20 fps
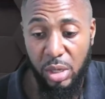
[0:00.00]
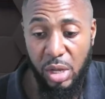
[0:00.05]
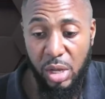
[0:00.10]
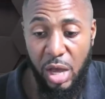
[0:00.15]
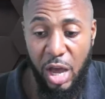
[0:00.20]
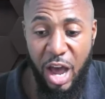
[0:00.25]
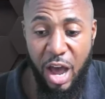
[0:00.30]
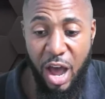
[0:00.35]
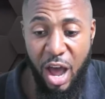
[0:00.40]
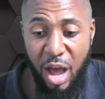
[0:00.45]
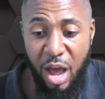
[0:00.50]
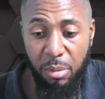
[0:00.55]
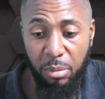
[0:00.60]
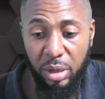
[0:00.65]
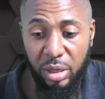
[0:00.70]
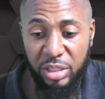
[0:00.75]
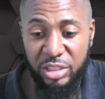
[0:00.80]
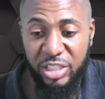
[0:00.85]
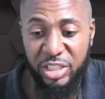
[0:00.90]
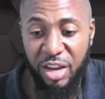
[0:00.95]

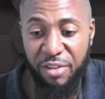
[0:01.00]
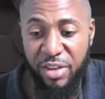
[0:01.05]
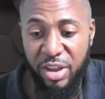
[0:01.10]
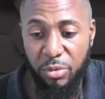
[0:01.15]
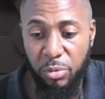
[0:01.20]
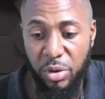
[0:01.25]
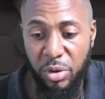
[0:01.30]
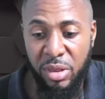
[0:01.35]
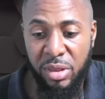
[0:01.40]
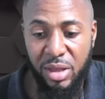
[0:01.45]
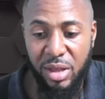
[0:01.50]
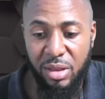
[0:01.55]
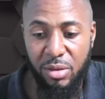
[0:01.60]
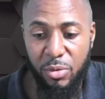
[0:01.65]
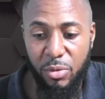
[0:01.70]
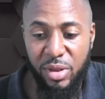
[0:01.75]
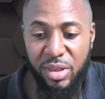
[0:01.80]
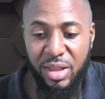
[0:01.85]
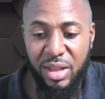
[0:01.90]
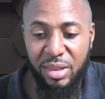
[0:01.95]
Javian
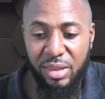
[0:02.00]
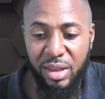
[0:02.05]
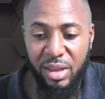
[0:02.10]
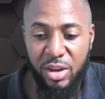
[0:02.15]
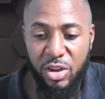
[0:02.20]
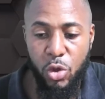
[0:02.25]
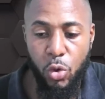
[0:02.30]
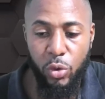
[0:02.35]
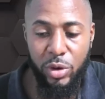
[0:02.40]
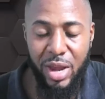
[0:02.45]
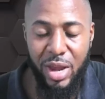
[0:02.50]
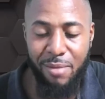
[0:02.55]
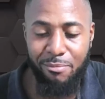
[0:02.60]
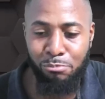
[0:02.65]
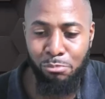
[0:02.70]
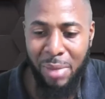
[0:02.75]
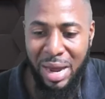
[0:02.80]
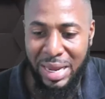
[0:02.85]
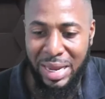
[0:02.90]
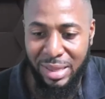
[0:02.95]
Risden said, you them
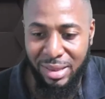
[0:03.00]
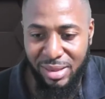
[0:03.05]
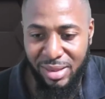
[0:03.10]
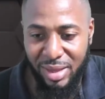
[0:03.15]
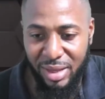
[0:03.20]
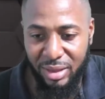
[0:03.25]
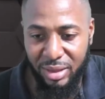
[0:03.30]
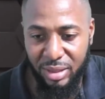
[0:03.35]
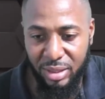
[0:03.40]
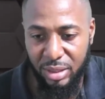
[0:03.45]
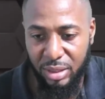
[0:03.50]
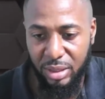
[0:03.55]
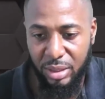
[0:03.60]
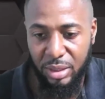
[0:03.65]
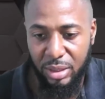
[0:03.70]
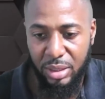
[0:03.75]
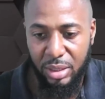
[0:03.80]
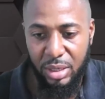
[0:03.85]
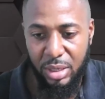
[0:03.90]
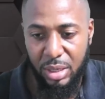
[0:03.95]
mindset.
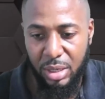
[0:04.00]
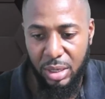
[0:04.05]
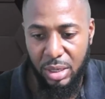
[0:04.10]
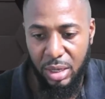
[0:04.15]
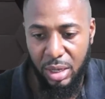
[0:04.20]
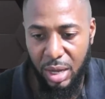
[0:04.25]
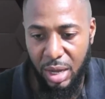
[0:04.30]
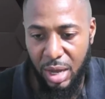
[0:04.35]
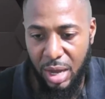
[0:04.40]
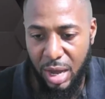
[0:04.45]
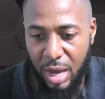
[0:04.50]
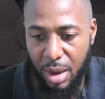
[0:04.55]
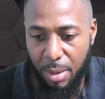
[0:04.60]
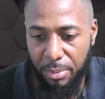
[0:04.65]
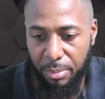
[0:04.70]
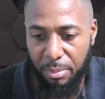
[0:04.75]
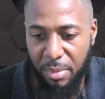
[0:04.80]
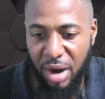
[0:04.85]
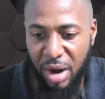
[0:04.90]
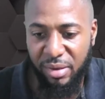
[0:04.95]

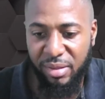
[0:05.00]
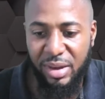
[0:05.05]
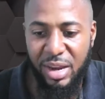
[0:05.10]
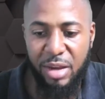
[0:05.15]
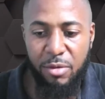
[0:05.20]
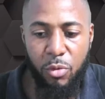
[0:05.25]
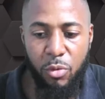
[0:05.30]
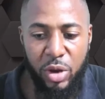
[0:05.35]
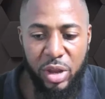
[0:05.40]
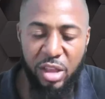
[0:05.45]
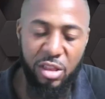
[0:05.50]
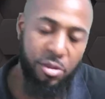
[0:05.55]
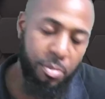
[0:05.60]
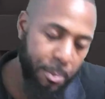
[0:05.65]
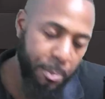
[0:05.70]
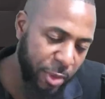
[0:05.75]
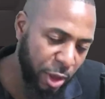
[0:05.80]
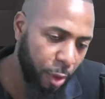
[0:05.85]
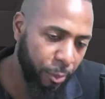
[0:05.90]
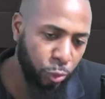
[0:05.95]
Marceline Ricketts,
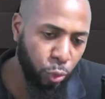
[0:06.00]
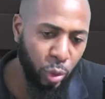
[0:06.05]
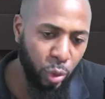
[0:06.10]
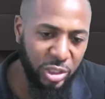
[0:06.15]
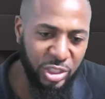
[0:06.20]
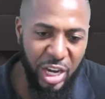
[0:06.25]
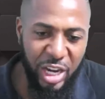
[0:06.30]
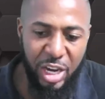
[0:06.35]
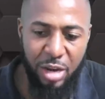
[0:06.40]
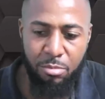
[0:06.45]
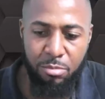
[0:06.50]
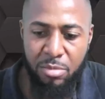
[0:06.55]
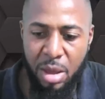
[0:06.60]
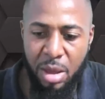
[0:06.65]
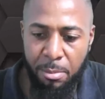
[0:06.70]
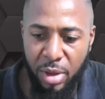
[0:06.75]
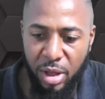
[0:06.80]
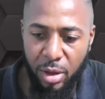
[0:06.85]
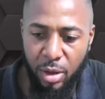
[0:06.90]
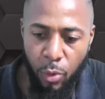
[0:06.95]
big up to our channel
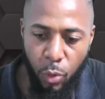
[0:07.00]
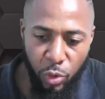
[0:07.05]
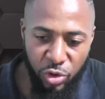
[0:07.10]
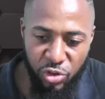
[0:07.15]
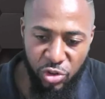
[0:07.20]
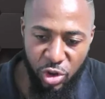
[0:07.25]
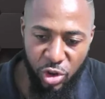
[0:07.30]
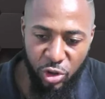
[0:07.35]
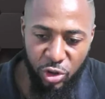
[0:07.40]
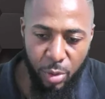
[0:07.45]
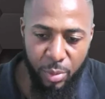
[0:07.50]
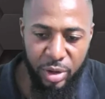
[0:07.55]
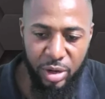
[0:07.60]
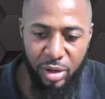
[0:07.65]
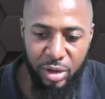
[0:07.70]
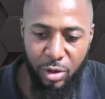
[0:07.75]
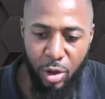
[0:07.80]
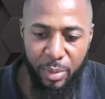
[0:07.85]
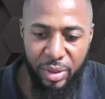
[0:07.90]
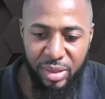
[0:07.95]
member who's just coming in
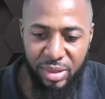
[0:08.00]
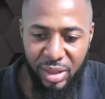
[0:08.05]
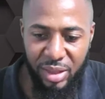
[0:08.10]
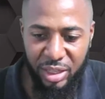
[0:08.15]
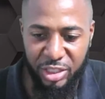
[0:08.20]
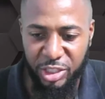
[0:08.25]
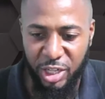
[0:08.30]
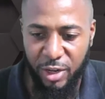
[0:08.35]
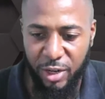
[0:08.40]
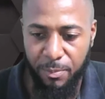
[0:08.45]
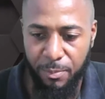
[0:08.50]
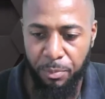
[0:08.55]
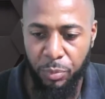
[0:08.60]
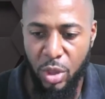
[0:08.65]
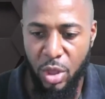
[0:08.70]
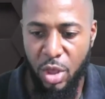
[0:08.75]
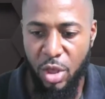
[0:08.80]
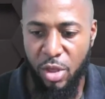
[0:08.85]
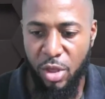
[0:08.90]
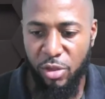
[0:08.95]
the comment section.
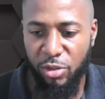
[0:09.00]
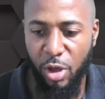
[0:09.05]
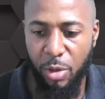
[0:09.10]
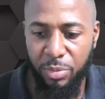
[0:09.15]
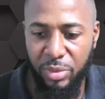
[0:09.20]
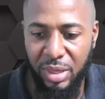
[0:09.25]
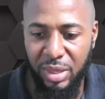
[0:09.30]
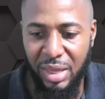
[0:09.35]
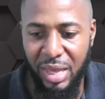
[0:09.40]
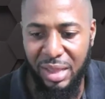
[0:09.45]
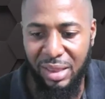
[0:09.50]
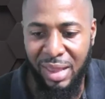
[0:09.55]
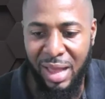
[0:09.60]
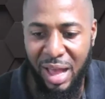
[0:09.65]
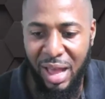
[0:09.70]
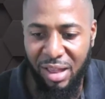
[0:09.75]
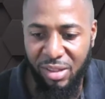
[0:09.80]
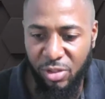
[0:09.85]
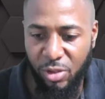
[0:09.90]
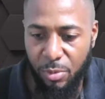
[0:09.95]
Something else
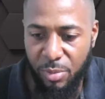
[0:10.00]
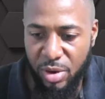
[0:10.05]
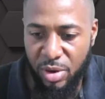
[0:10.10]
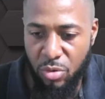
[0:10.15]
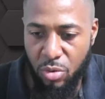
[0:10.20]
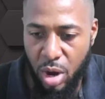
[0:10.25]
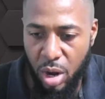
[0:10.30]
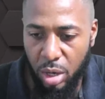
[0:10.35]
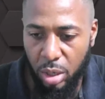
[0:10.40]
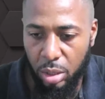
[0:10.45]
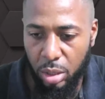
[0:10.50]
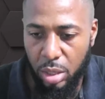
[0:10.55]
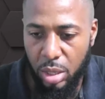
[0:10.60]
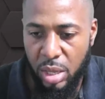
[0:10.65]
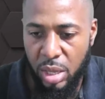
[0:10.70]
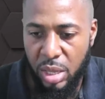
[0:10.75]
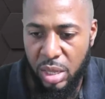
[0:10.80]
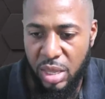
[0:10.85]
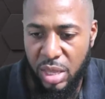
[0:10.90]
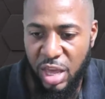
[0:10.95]
has to be wrong.
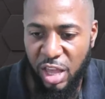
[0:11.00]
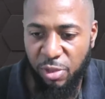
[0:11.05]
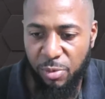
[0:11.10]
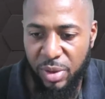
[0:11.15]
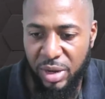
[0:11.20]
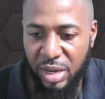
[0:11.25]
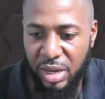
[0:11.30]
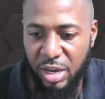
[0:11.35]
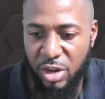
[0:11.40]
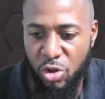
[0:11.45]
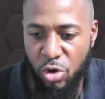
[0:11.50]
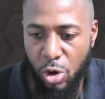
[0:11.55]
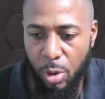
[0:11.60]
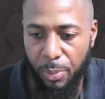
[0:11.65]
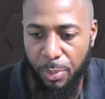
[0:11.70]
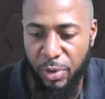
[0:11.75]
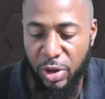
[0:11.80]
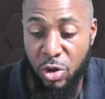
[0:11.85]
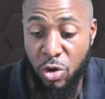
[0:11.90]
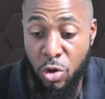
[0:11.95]
He has been in
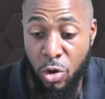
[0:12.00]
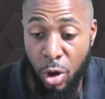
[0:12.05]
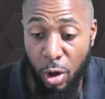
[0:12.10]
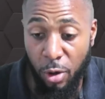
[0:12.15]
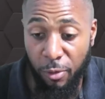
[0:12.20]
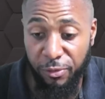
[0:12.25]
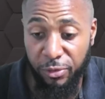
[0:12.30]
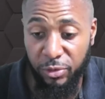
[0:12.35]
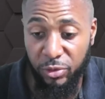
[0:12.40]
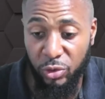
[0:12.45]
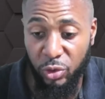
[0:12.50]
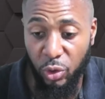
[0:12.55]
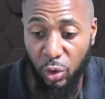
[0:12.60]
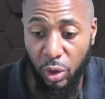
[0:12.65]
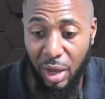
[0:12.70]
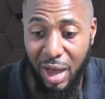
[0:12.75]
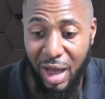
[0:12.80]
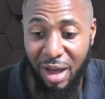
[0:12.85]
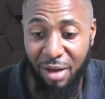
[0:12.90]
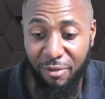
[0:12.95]
Europe enough to
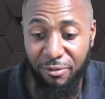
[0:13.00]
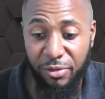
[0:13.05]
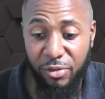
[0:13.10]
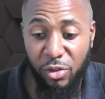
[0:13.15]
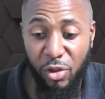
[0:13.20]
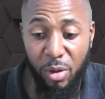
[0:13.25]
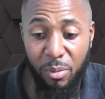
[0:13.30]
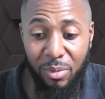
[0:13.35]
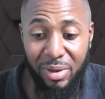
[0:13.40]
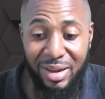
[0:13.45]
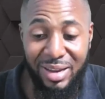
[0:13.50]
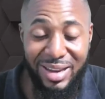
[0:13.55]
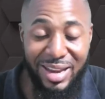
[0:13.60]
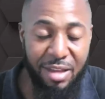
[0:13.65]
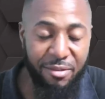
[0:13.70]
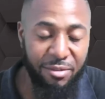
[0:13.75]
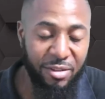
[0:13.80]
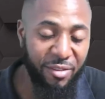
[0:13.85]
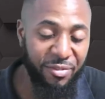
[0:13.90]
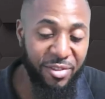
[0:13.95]
have some
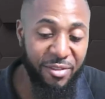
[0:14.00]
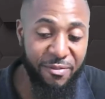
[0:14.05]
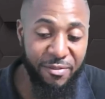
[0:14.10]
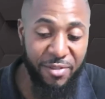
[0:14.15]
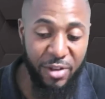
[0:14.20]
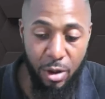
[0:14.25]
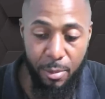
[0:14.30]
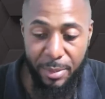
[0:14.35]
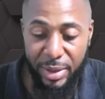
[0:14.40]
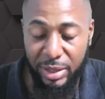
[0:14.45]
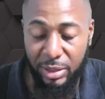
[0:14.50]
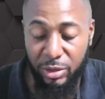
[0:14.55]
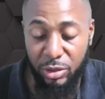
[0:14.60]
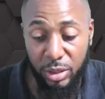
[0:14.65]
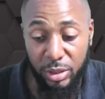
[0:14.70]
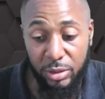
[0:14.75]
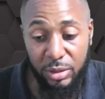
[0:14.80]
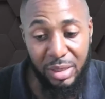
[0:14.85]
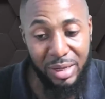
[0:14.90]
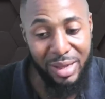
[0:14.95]
level of development
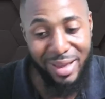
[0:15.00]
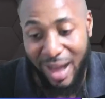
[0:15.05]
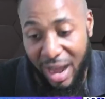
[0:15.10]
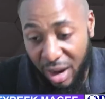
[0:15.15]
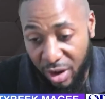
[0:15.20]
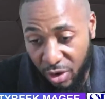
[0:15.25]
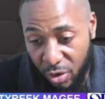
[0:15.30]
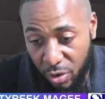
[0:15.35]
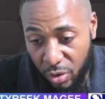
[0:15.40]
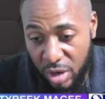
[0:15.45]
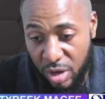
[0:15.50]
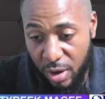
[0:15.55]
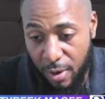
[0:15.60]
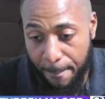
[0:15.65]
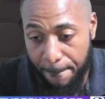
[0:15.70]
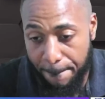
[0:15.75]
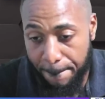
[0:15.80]
done. Agree.